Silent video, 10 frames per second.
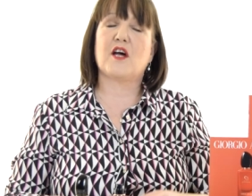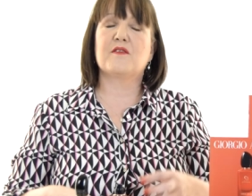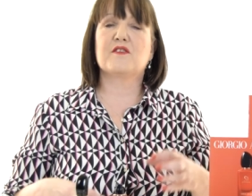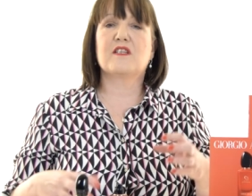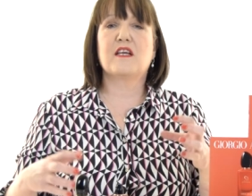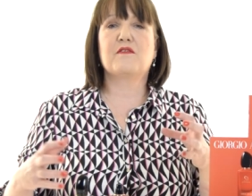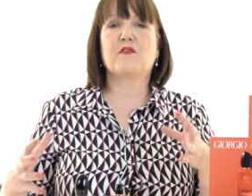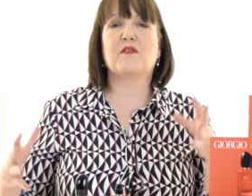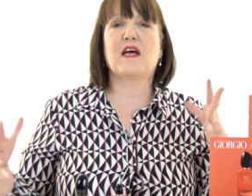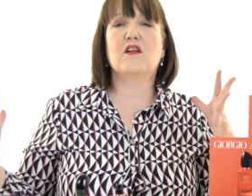going to give you
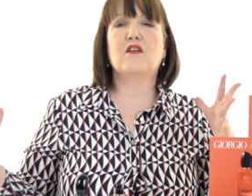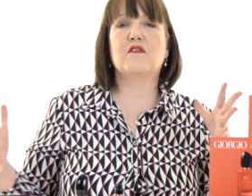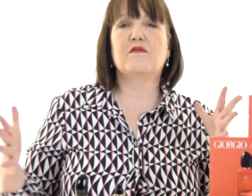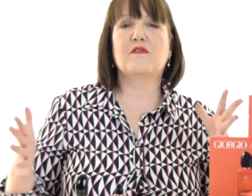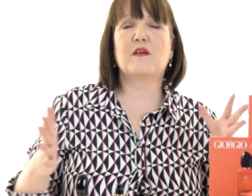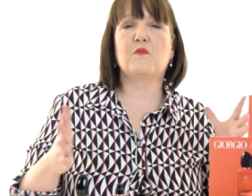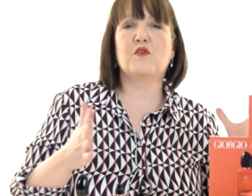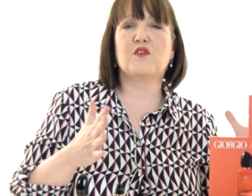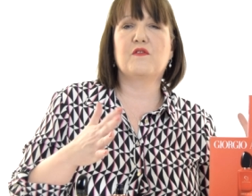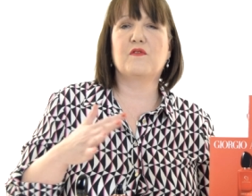that lovely,
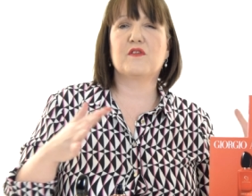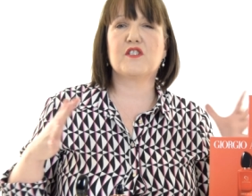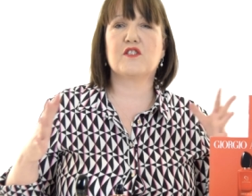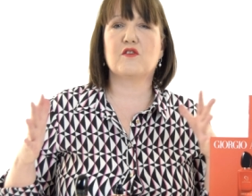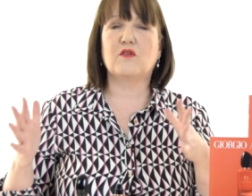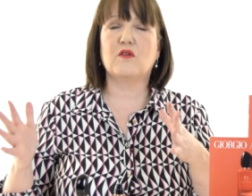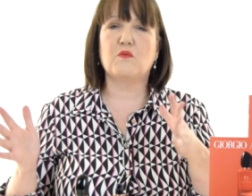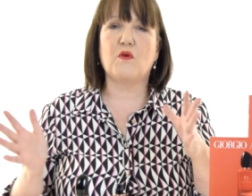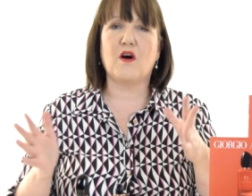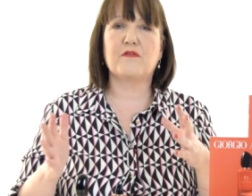wonderful, subtle
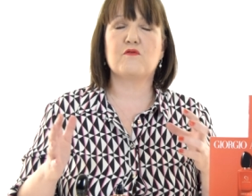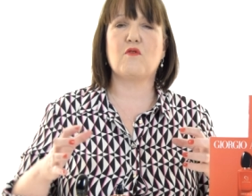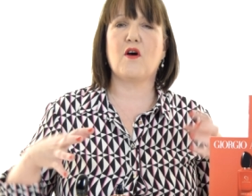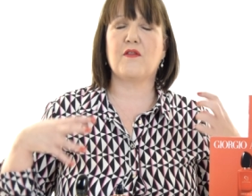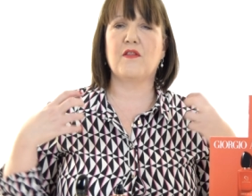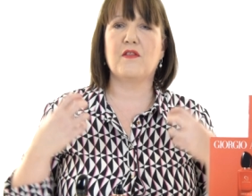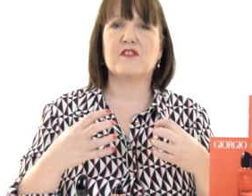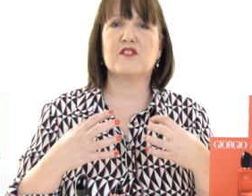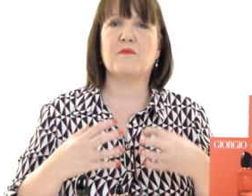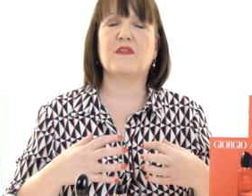waft rather than
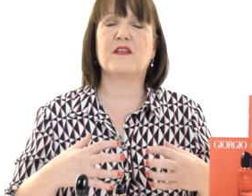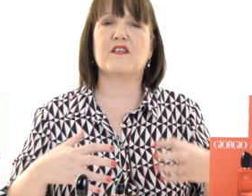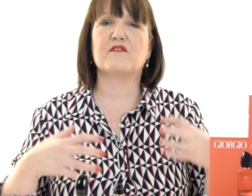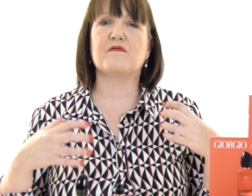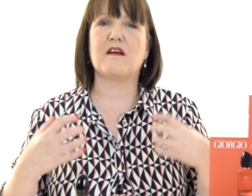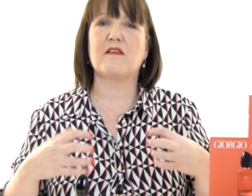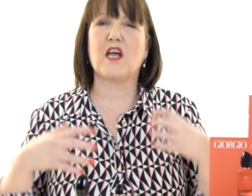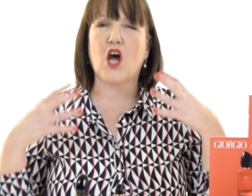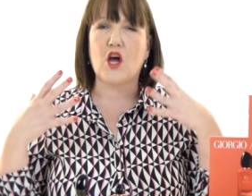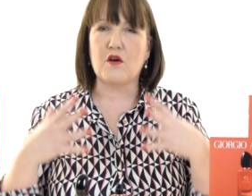something that's very
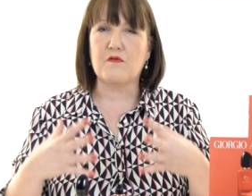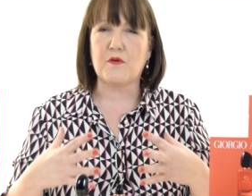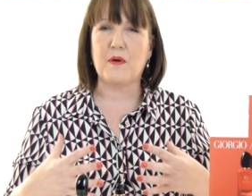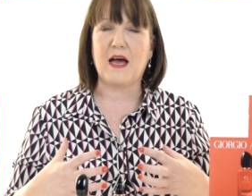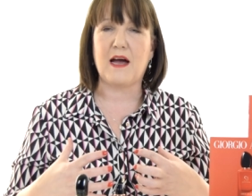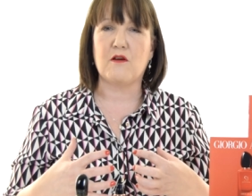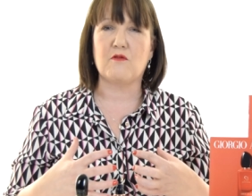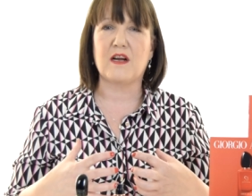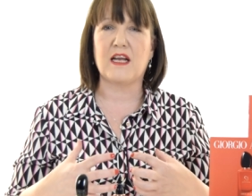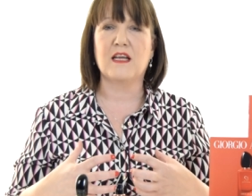
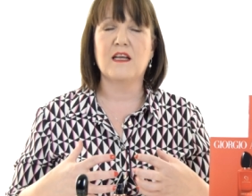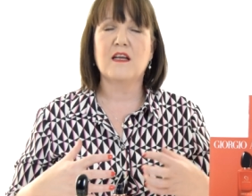overpowering.